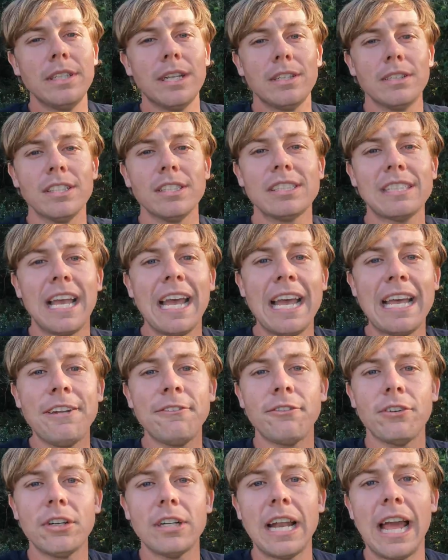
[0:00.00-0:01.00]
They're
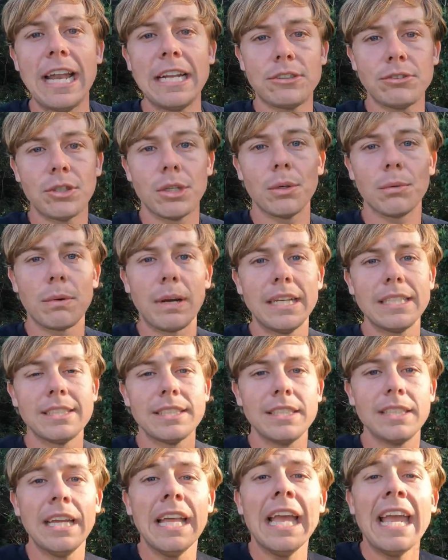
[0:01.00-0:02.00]
designed for nitro
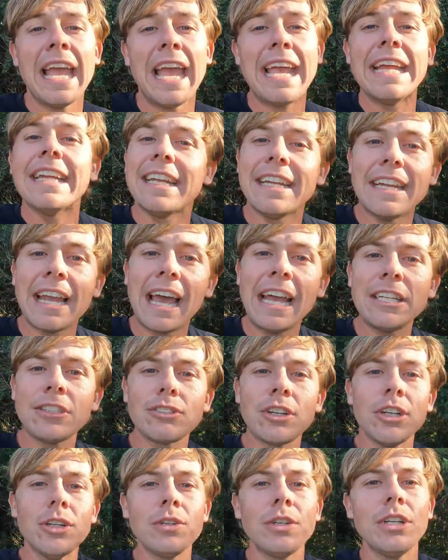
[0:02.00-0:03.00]
racing, and in
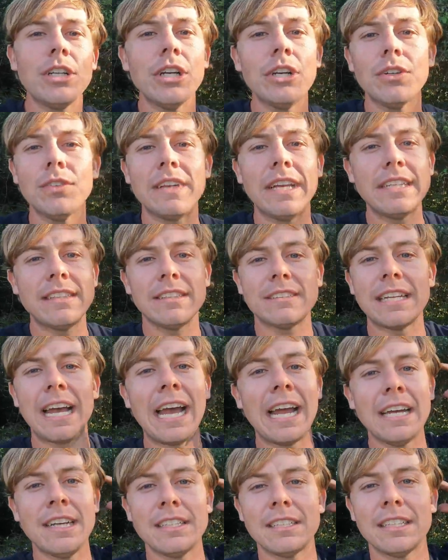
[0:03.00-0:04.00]
nitro, you know, the
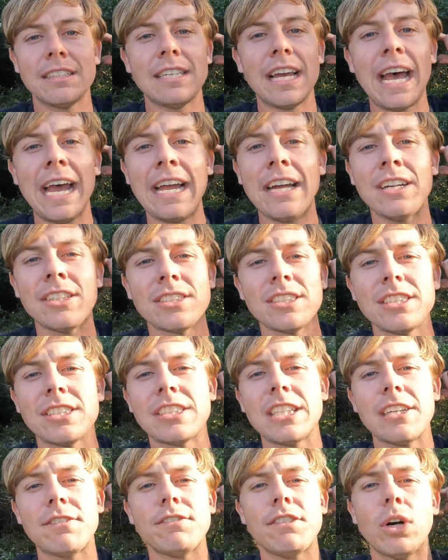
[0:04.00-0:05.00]
tires and
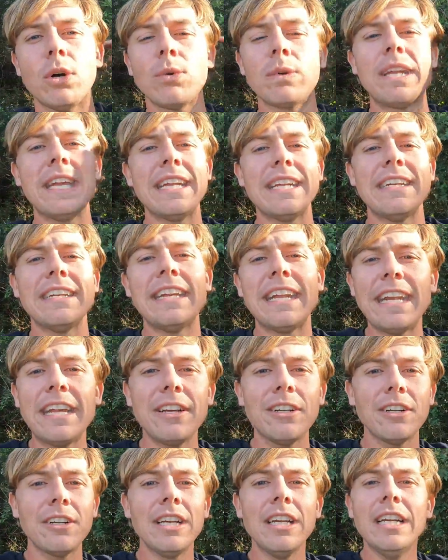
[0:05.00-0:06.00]
stuff don't get
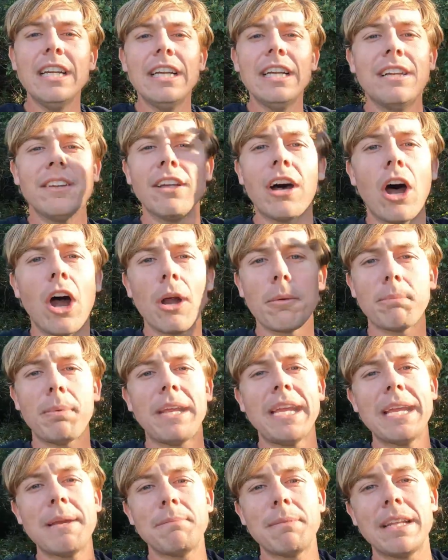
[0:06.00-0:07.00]
near the
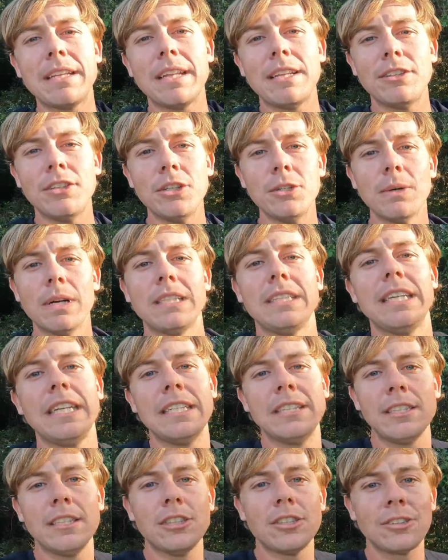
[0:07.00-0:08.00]
RPM that they do at the
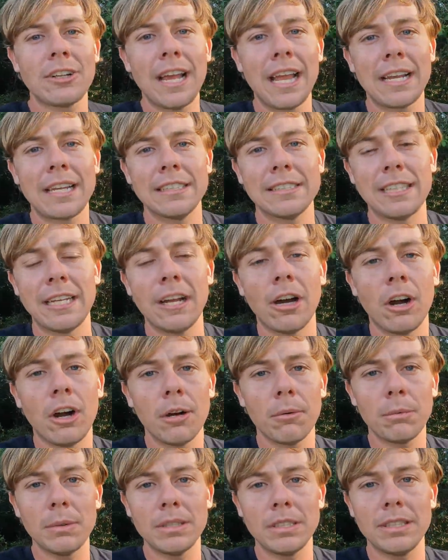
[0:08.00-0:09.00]
end of the track as they
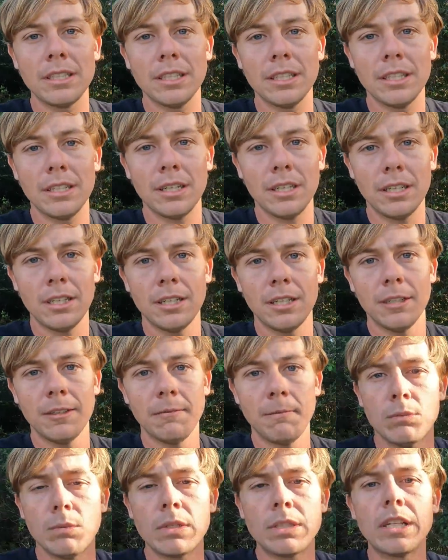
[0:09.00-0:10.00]
are with the
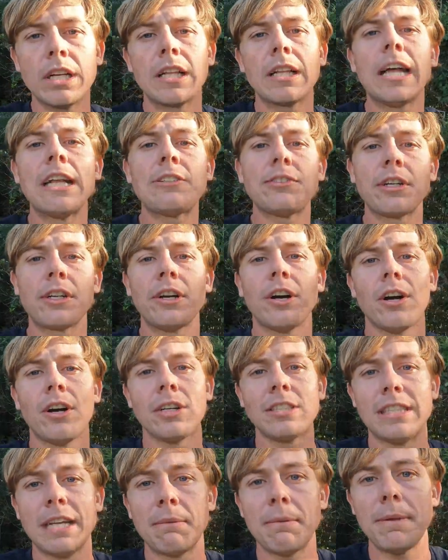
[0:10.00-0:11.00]
electric
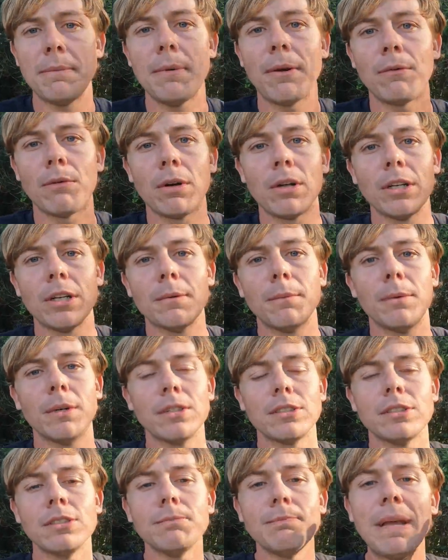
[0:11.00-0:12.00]
cars that we've been running them
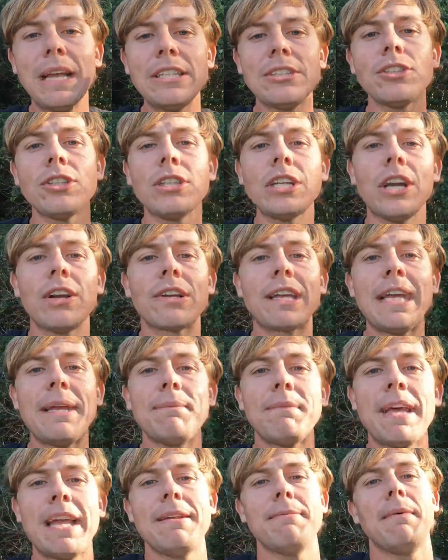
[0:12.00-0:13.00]
on. So make sure y'all
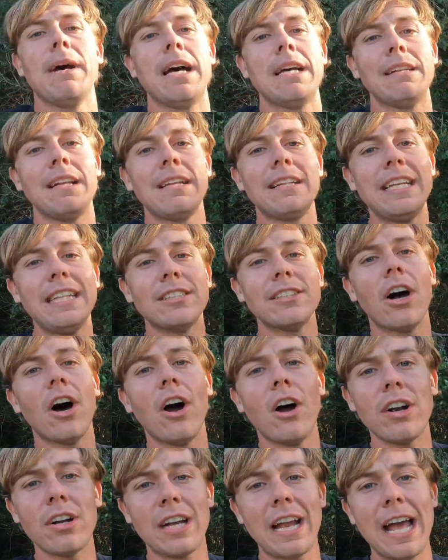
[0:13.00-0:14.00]
keep that in mind, that these
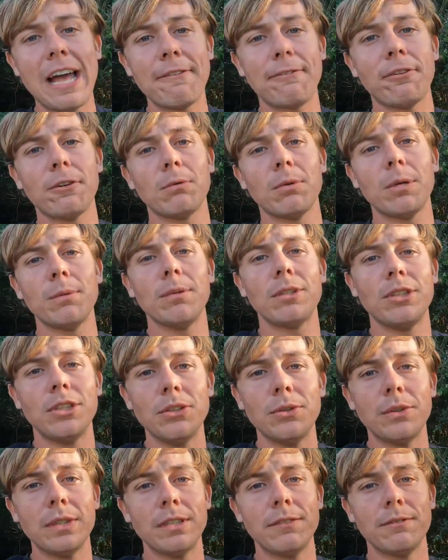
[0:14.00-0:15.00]
are not for what we're
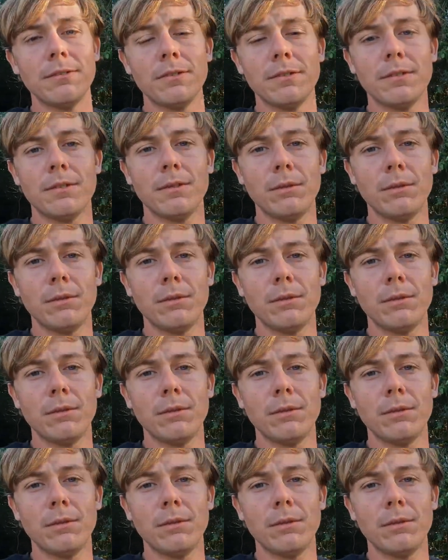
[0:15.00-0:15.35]
doing.